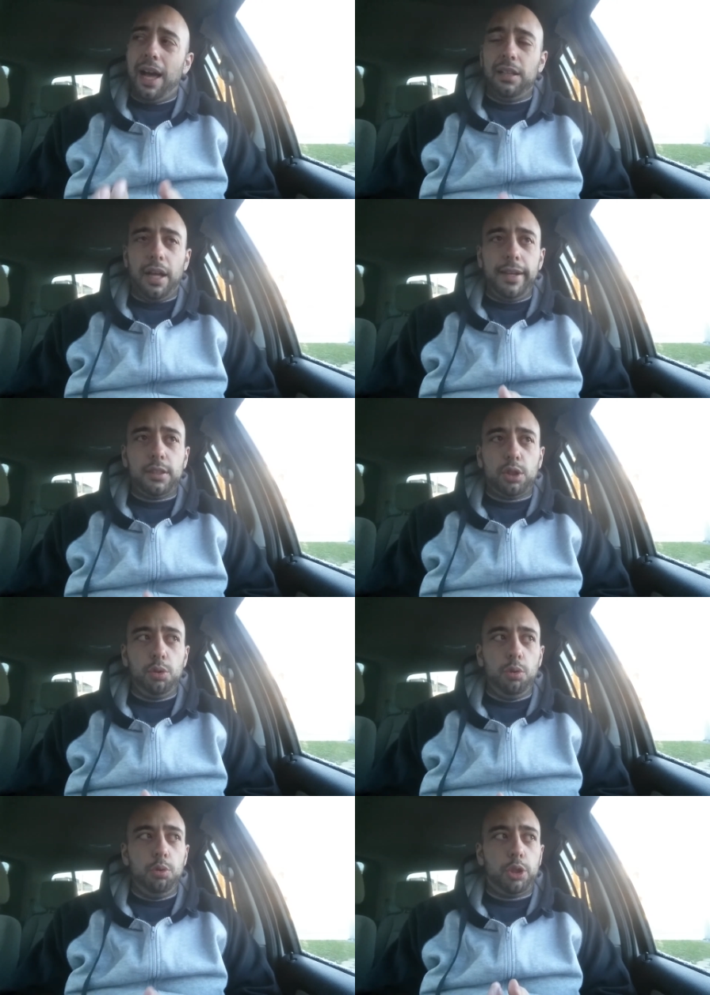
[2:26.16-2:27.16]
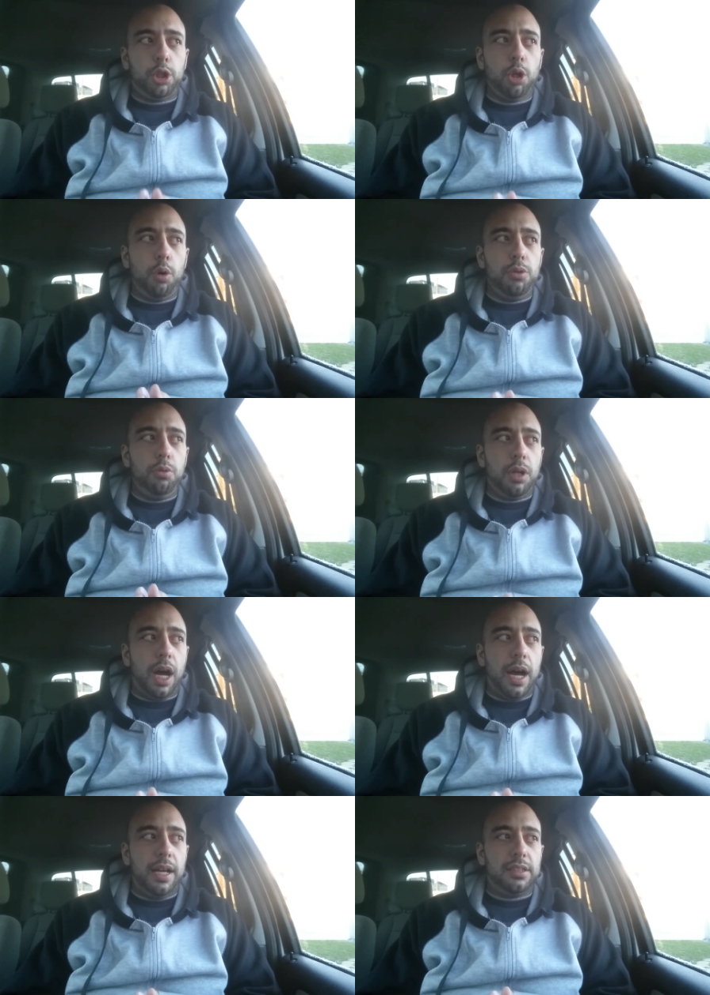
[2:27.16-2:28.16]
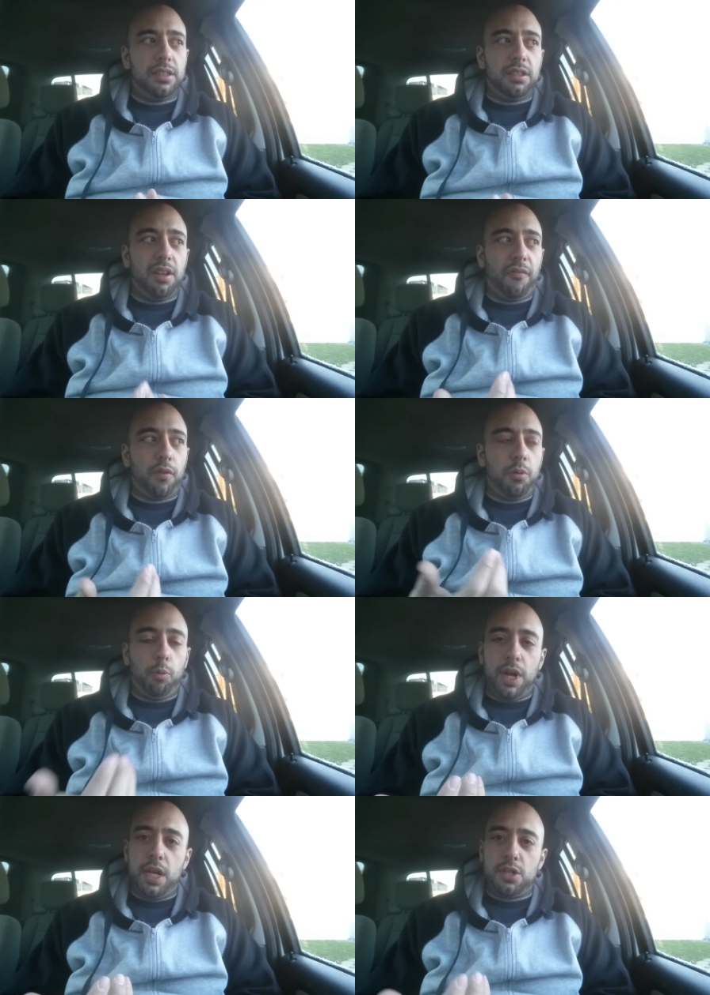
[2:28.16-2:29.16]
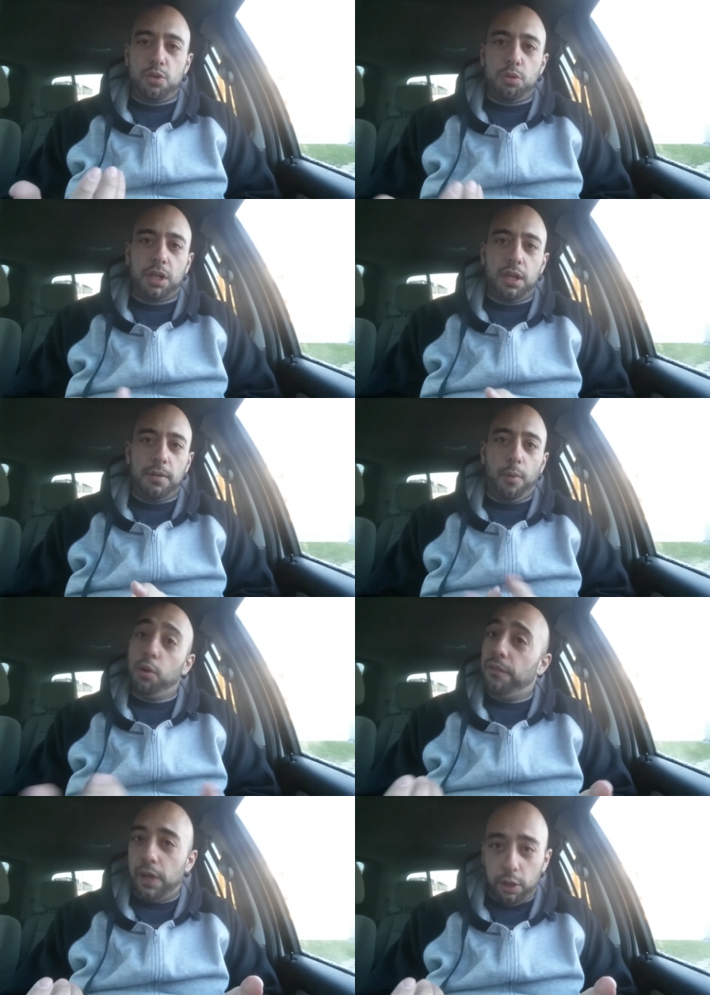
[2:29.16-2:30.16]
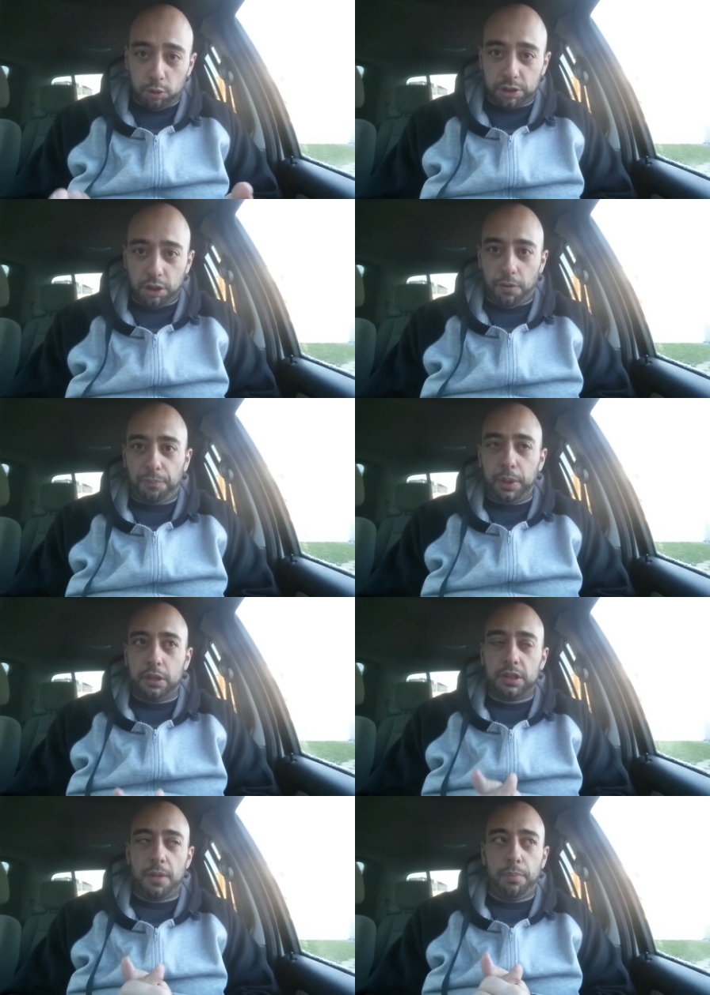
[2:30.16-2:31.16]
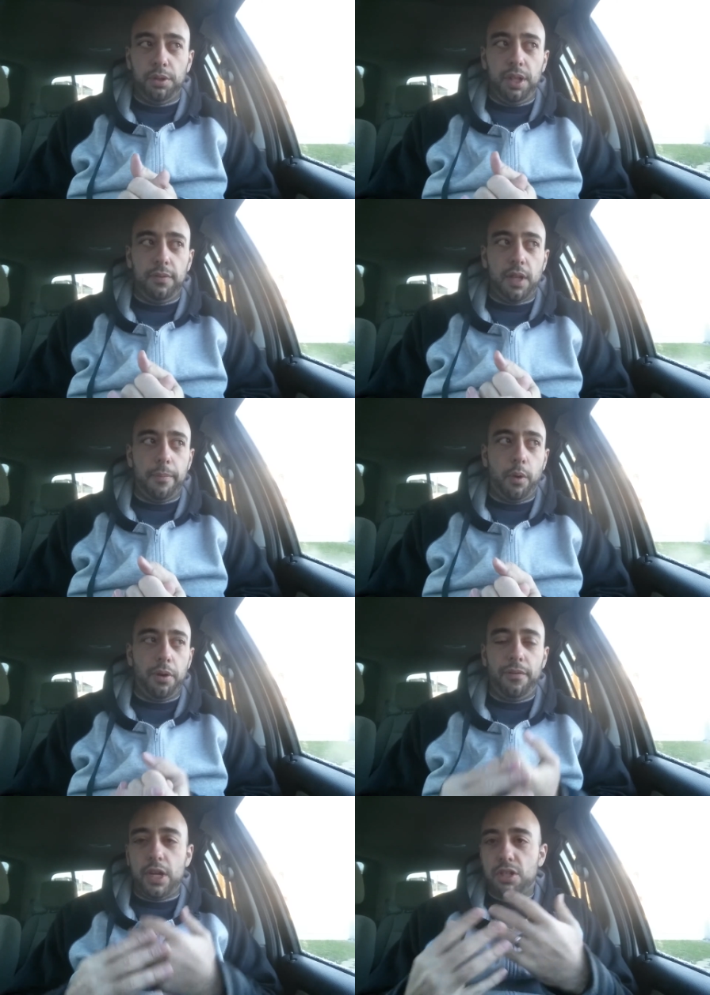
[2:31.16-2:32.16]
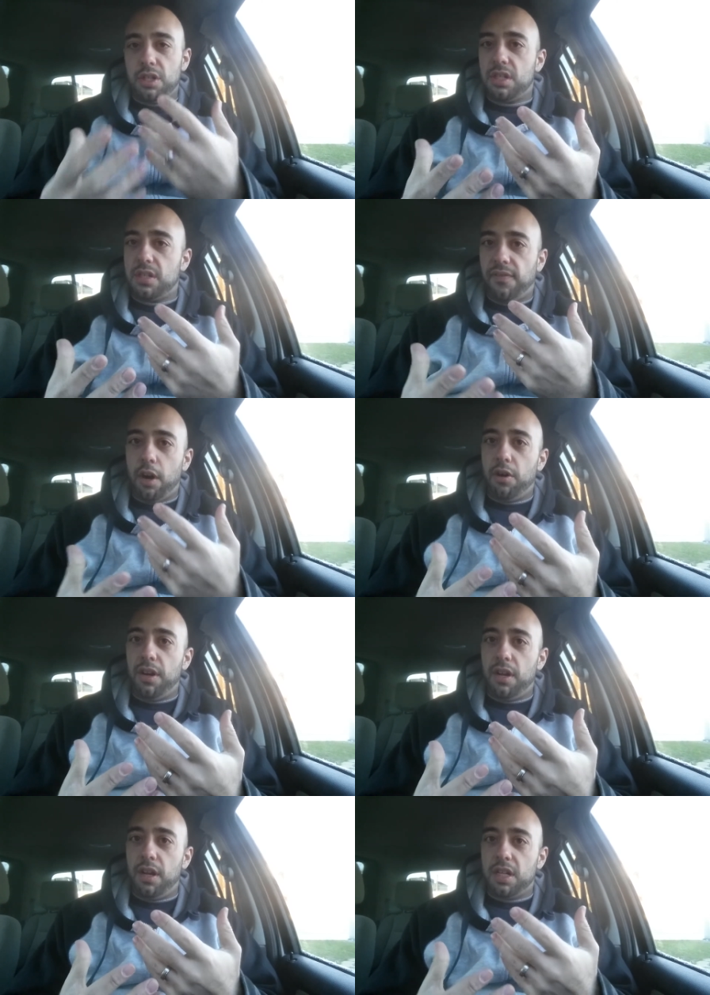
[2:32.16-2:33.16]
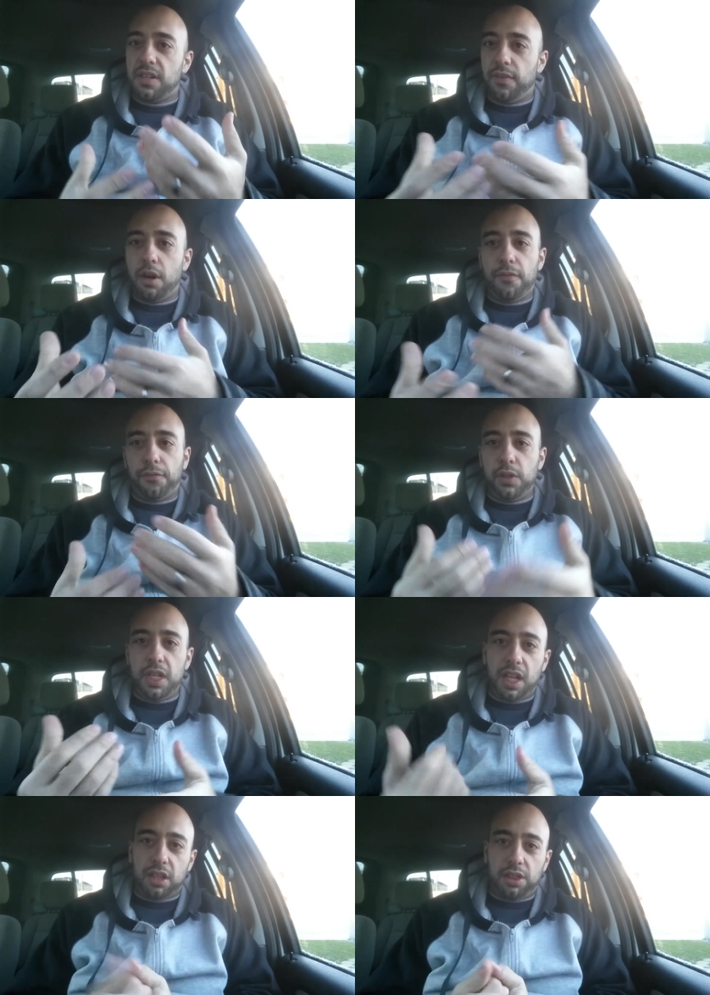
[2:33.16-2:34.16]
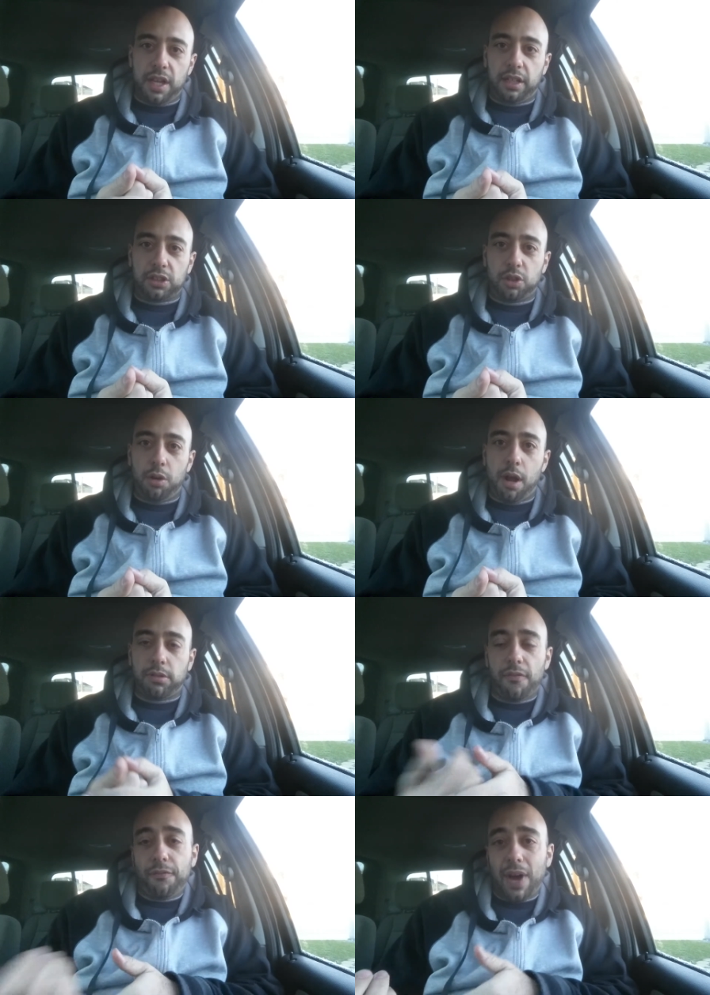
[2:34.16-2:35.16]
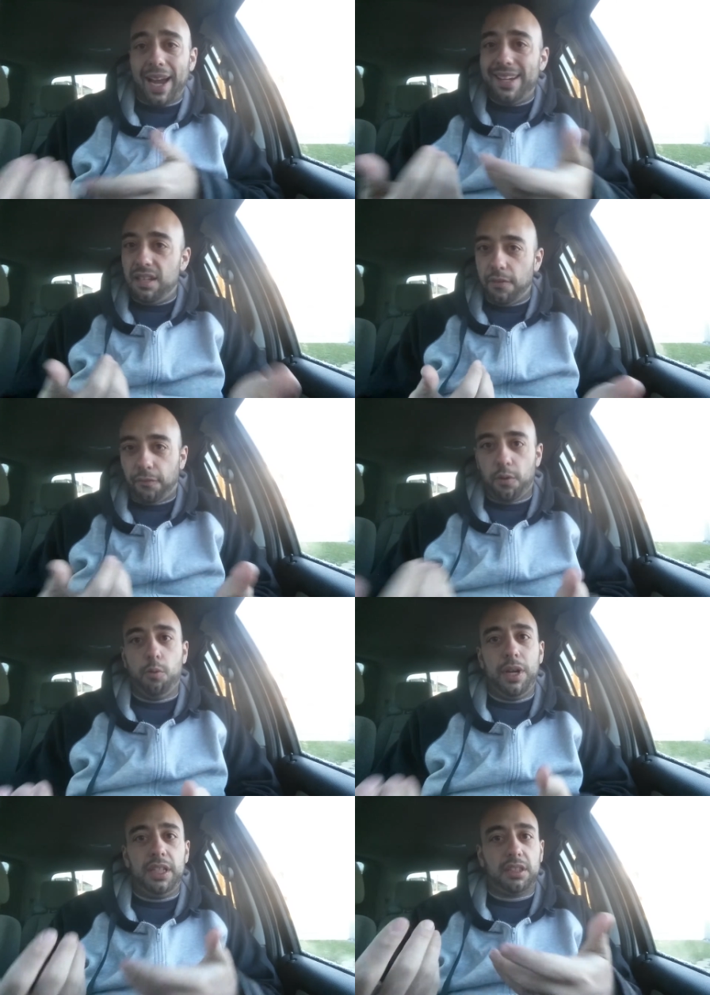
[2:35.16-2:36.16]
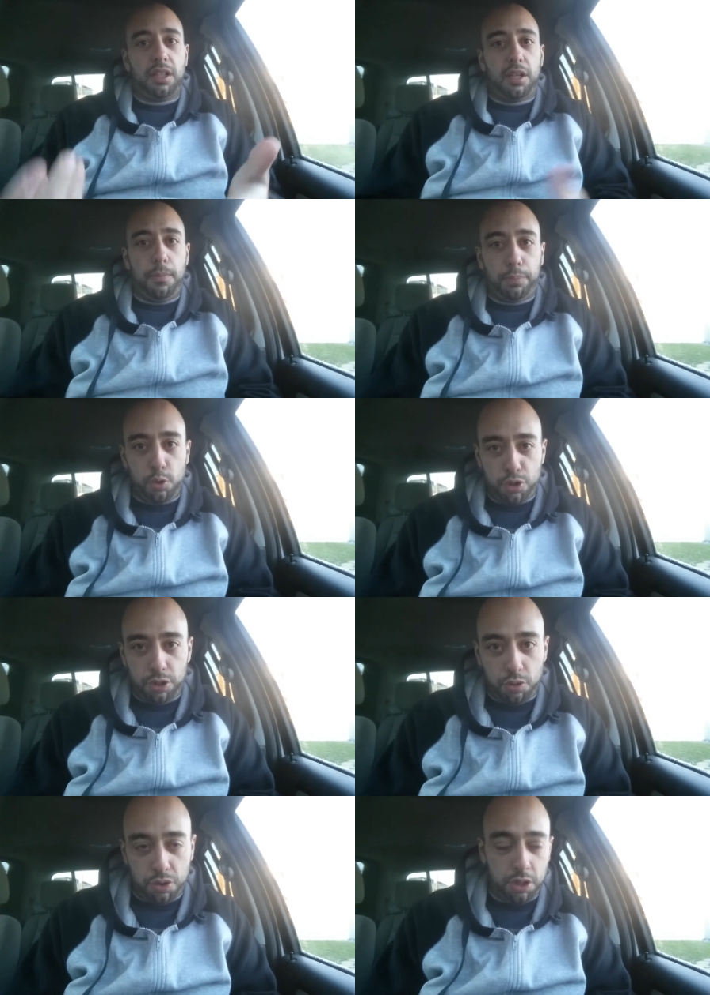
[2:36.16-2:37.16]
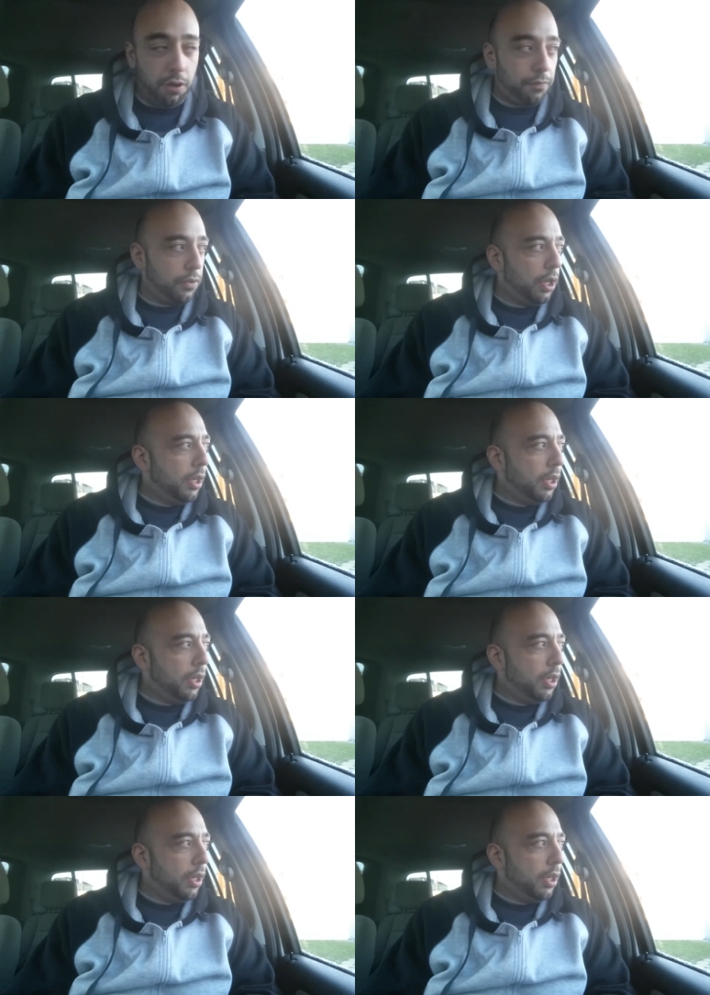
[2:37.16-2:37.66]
I like to show you guys the different ways you can motivate yourself because I believe that motivation is very, it's a very fleeting thing. So you have to find different ways to keep pushing yourself.